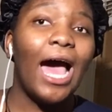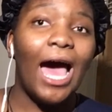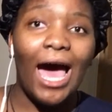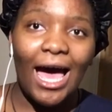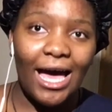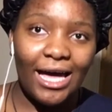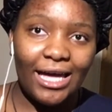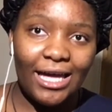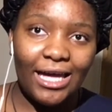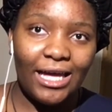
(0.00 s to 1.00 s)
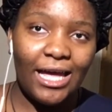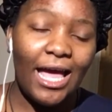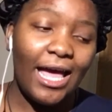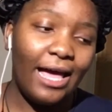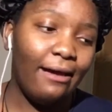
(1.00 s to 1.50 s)
I
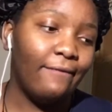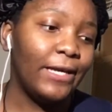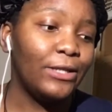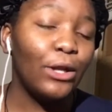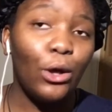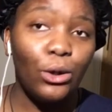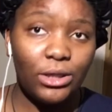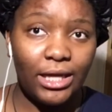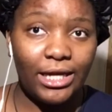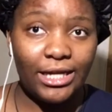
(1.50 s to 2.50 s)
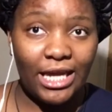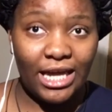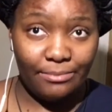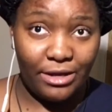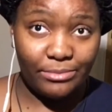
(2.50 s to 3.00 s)
have an online K
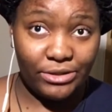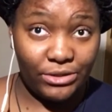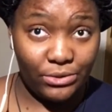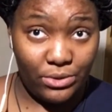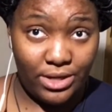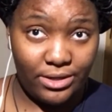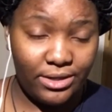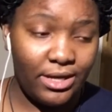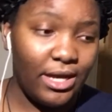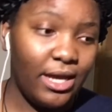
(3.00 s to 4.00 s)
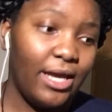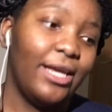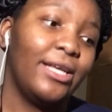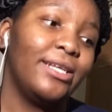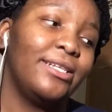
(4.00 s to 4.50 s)
pop store.
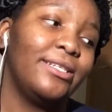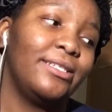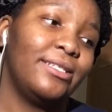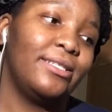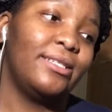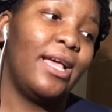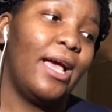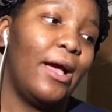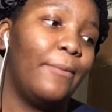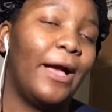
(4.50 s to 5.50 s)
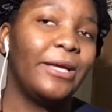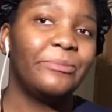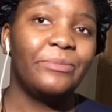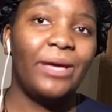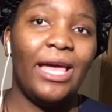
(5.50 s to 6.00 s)
It is um, I
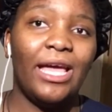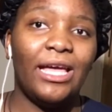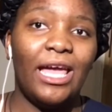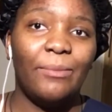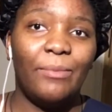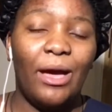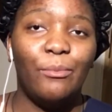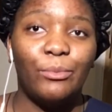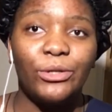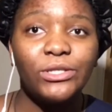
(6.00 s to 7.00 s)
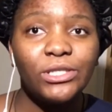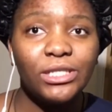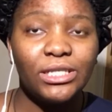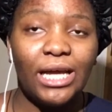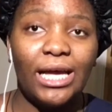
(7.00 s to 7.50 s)
make K-pop
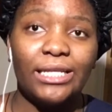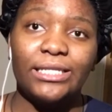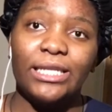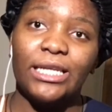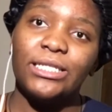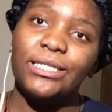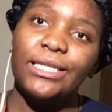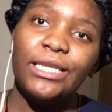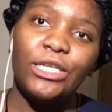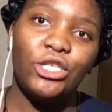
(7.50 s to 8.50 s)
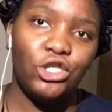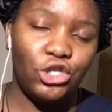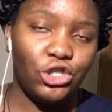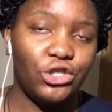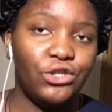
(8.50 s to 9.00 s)
merchandise like
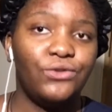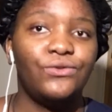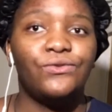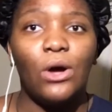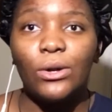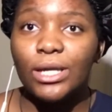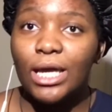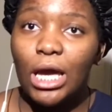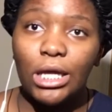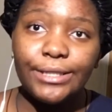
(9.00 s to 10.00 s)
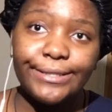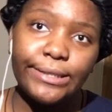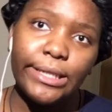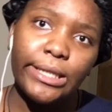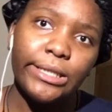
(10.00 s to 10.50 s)
T-shirts, phone
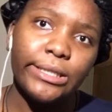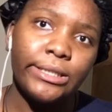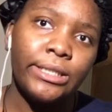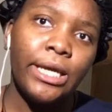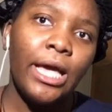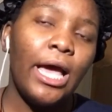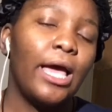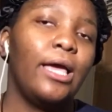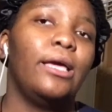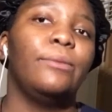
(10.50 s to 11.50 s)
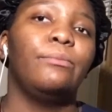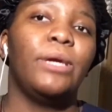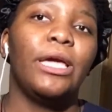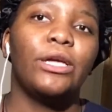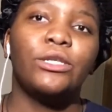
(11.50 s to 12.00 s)
cases. I
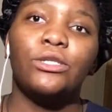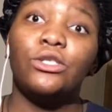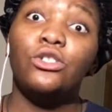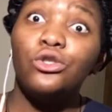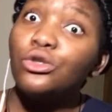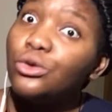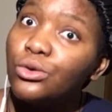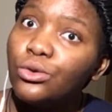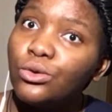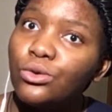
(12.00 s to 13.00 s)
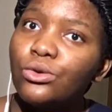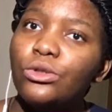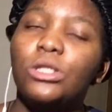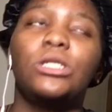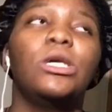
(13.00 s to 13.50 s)
make
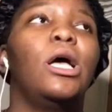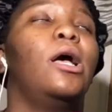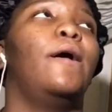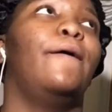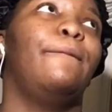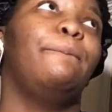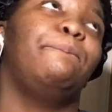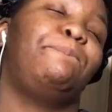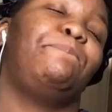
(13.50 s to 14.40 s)
shoes. Um,